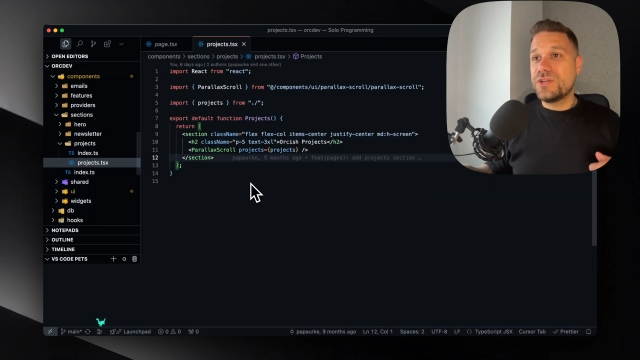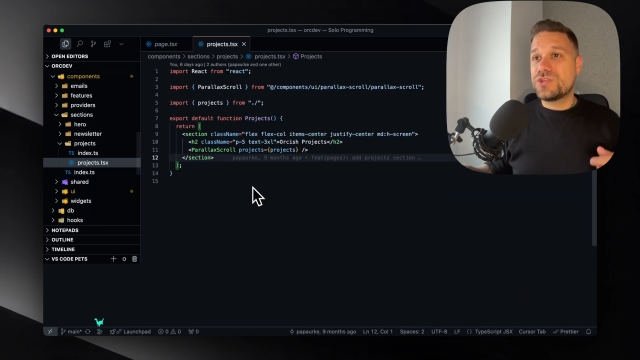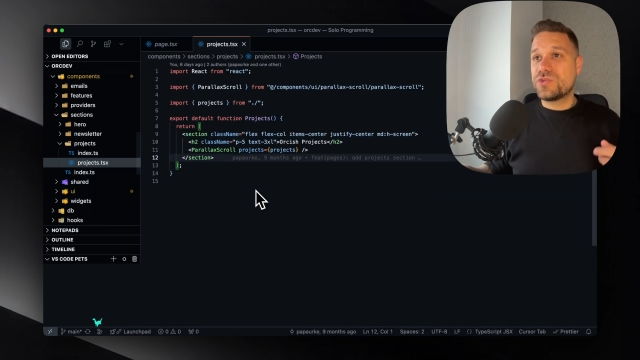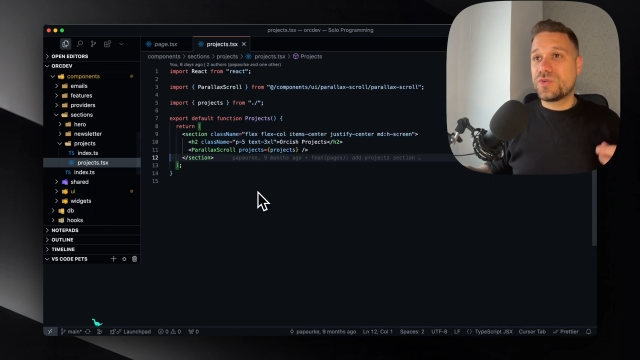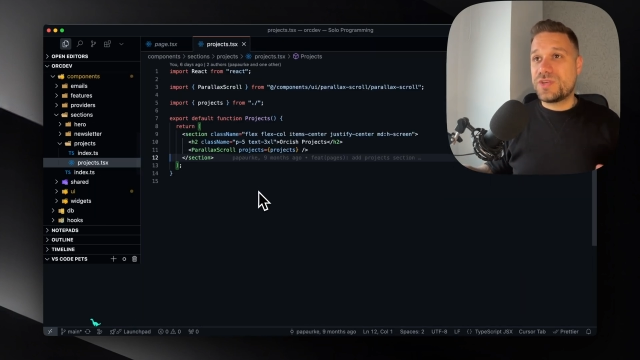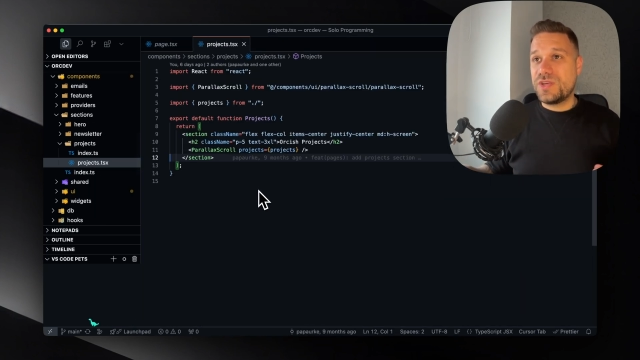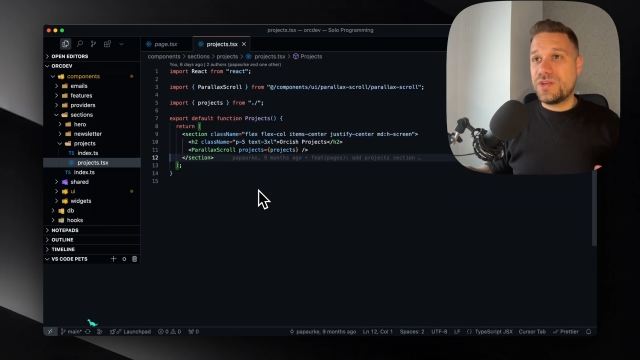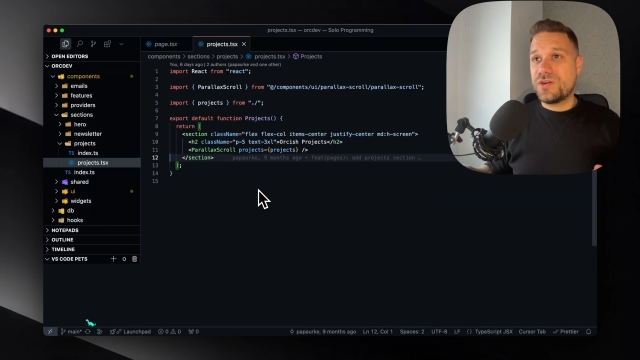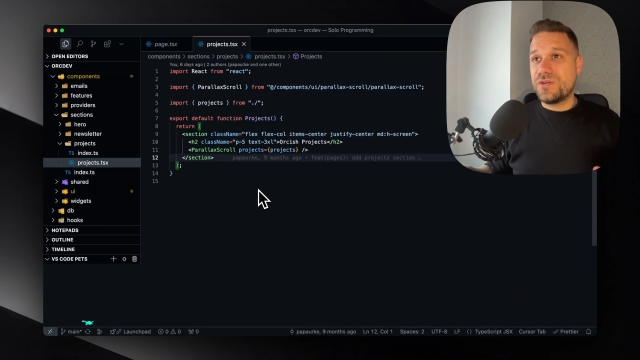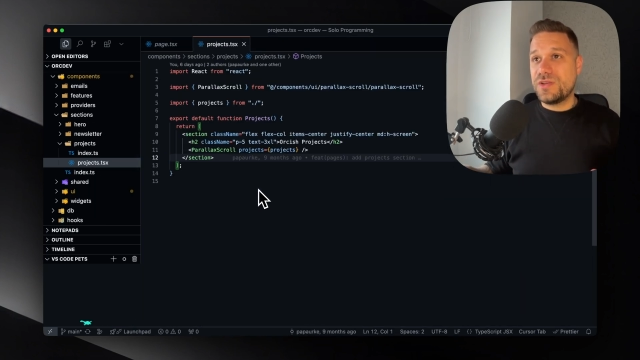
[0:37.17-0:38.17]
So
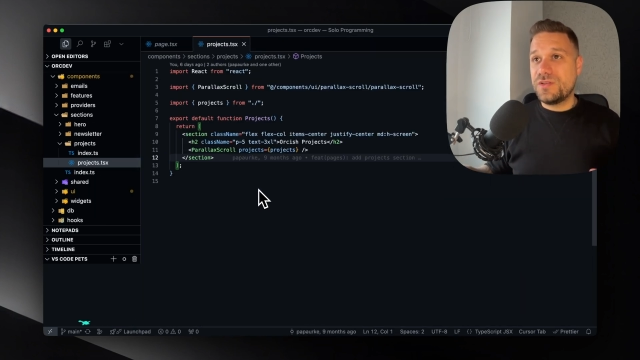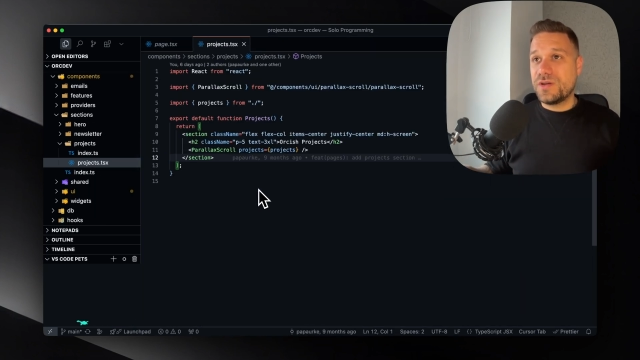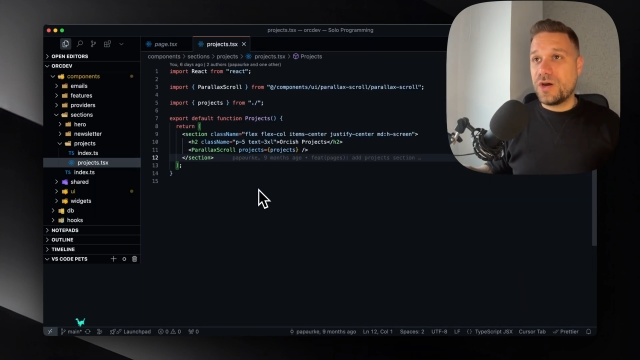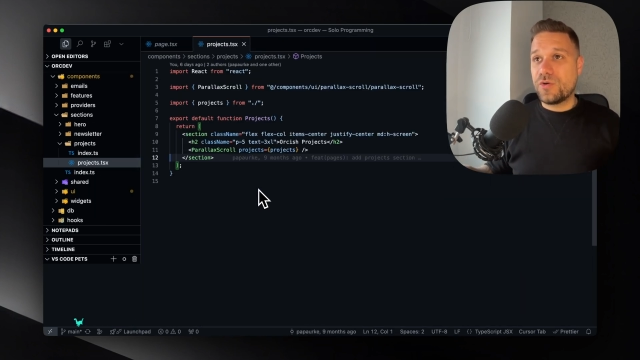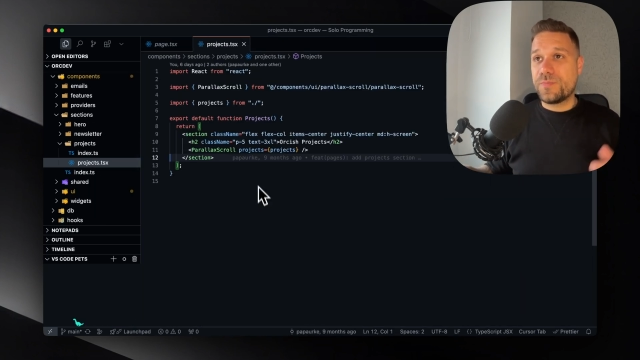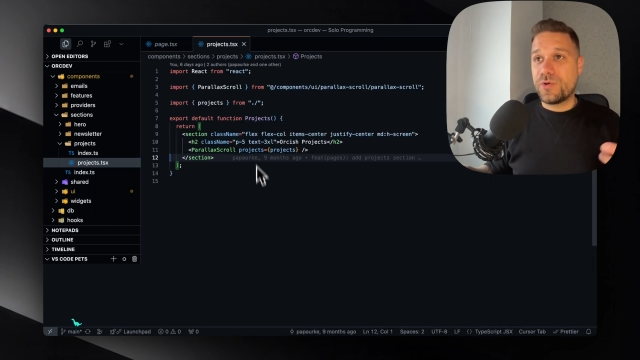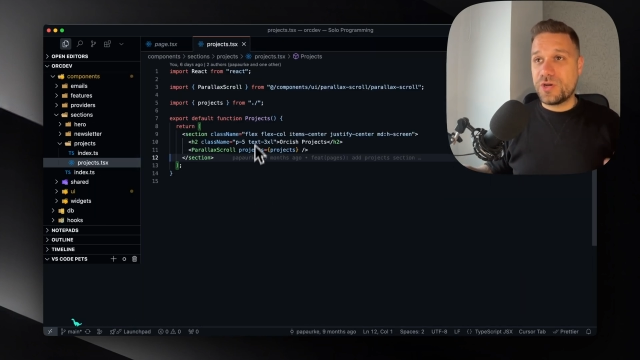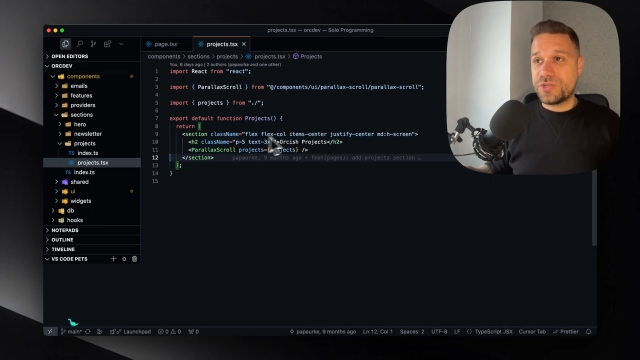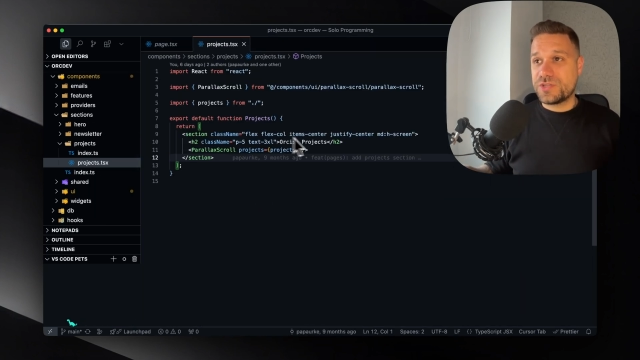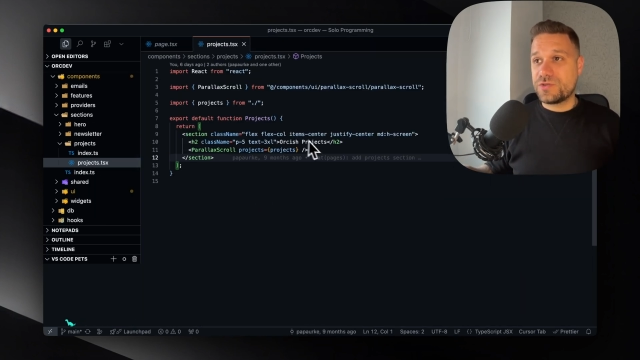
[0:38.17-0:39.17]
here in our
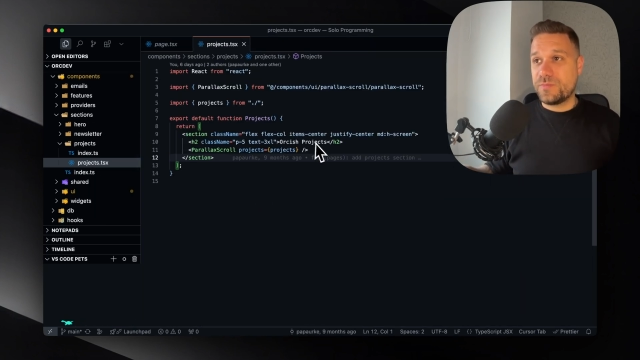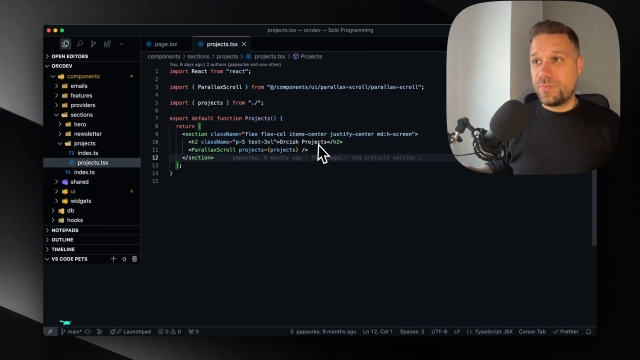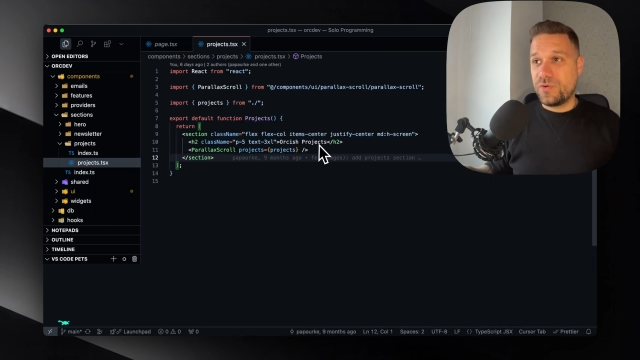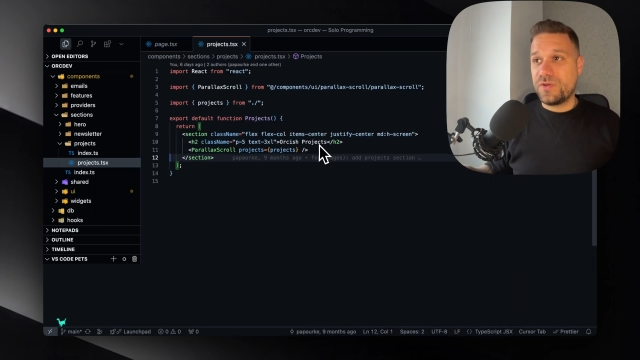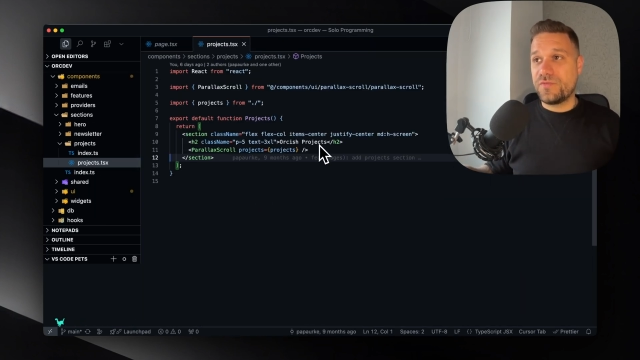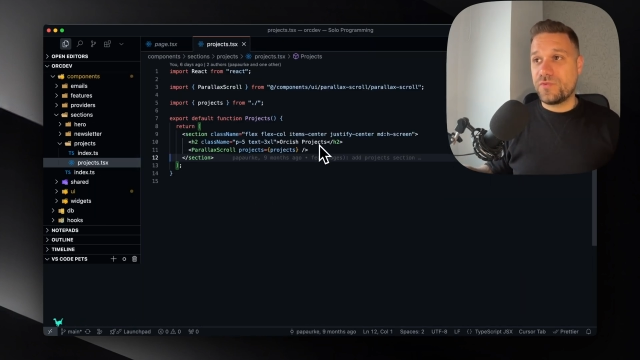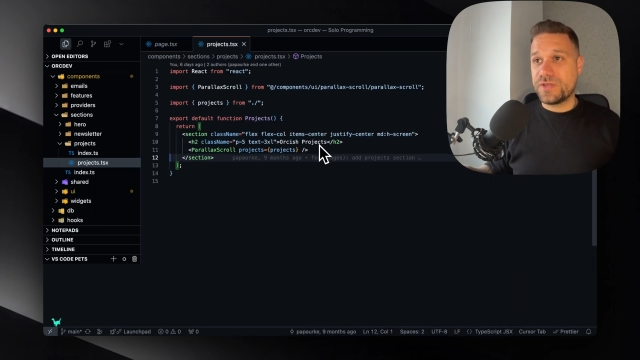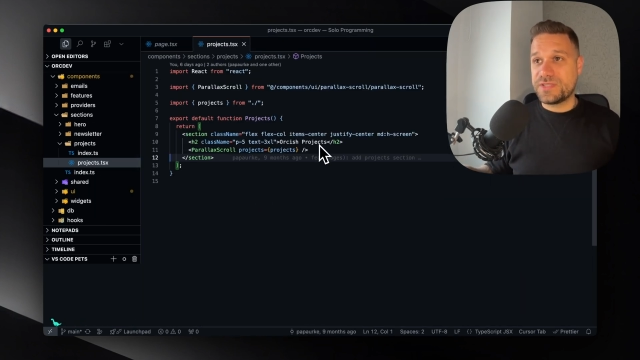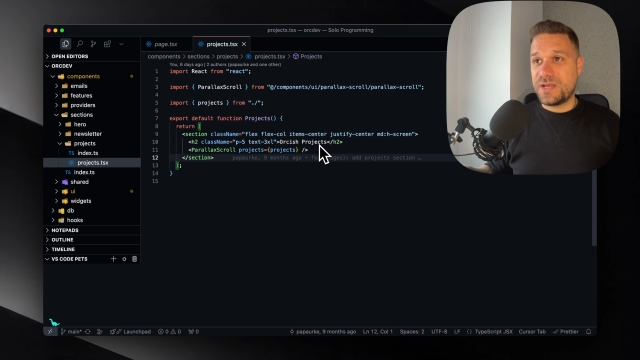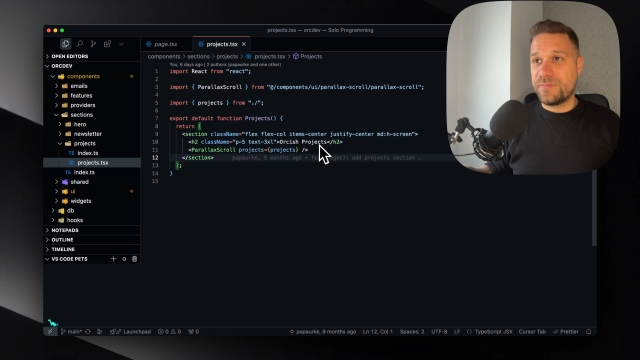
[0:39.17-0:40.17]
projects component, for
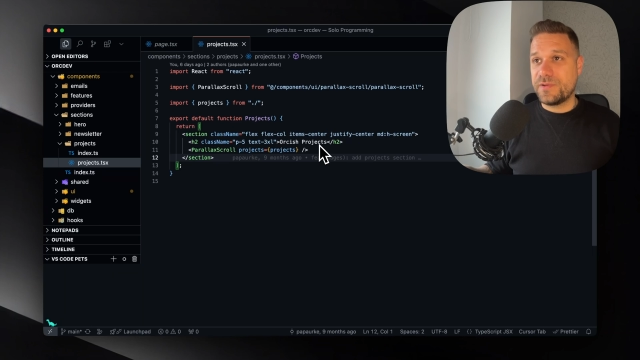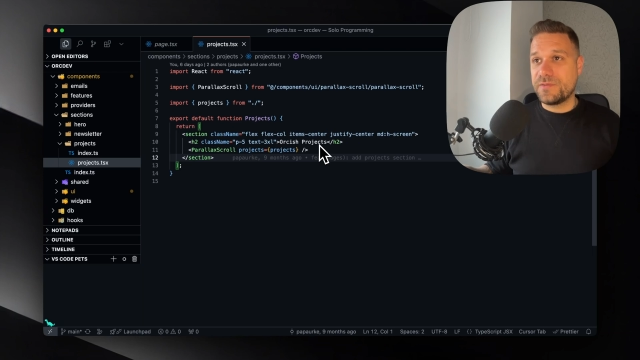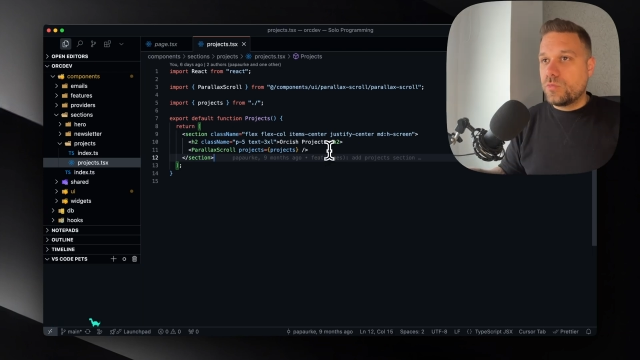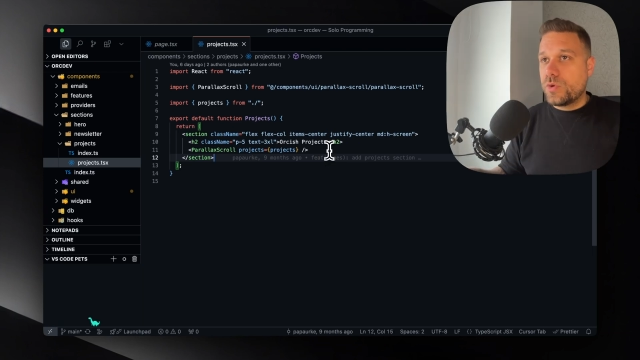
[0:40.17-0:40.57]
example,